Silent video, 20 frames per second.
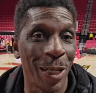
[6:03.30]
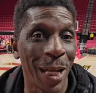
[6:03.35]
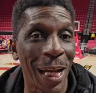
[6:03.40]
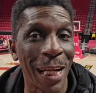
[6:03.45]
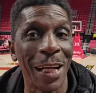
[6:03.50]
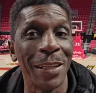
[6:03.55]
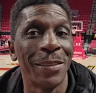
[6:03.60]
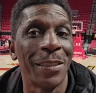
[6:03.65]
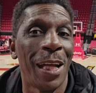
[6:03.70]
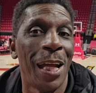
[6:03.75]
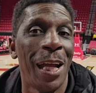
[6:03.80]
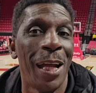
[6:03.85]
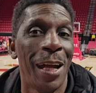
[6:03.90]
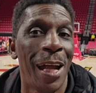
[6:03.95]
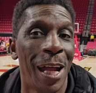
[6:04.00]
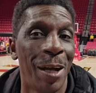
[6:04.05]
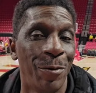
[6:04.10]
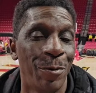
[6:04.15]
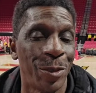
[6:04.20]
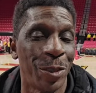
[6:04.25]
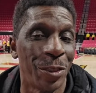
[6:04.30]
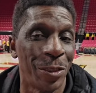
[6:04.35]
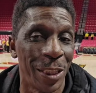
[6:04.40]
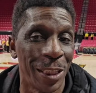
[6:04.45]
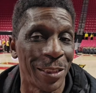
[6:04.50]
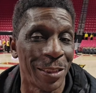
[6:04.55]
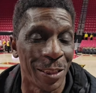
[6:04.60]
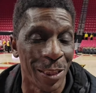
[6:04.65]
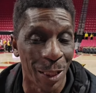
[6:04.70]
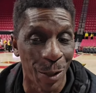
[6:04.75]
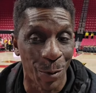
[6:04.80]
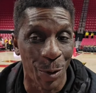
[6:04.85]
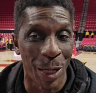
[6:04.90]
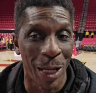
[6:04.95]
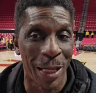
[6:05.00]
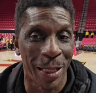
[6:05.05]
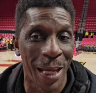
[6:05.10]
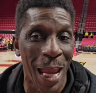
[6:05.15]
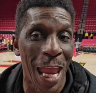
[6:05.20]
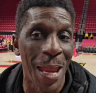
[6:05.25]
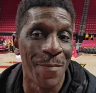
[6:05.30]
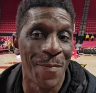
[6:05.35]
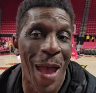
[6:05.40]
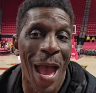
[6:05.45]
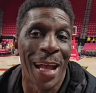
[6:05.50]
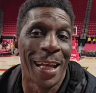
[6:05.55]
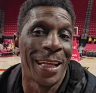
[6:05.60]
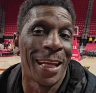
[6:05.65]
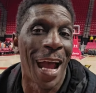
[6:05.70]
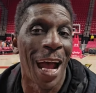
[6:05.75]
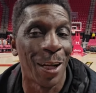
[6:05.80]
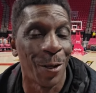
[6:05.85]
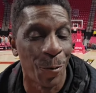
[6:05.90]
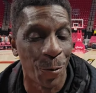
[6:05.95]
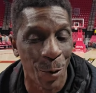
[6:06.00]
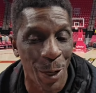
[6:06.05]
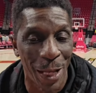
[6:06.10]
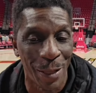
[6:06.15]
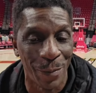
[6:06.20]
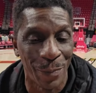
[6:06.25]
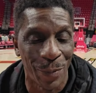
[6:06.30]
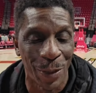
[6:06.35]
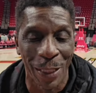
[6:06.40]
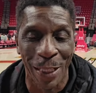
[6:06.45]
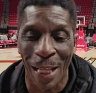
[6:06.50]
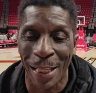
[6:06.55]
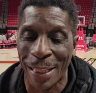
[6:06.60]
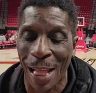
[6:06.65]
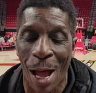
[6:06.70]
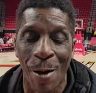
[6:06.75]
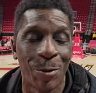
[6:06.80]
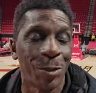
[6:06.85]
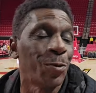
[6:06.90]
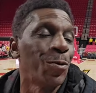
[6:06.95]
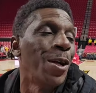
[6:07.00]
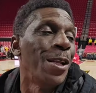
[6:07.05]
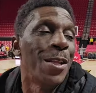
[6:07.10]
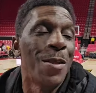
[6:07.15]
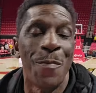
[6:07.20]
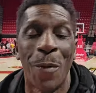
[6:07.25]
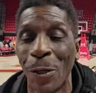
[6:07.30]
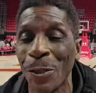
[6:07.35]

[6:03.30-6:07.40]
we got out there and traditionally we came back and got a win. But that was where